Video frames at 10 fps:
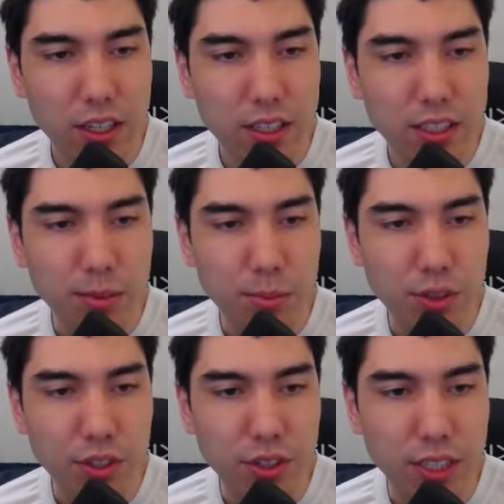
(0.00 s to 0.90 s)

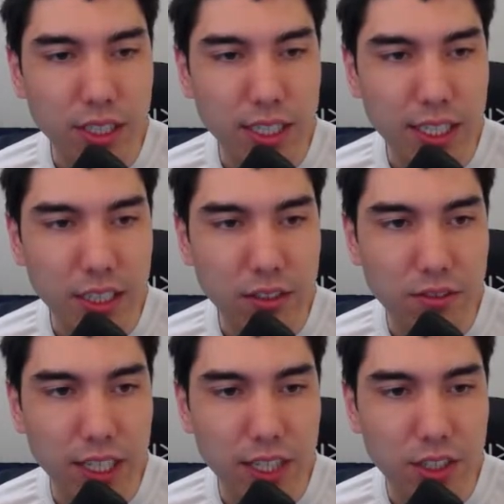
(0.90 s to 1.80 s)
temporarily taking
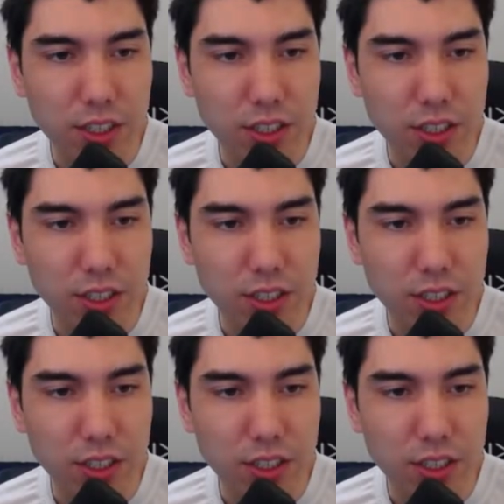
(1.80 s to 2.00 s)
advantage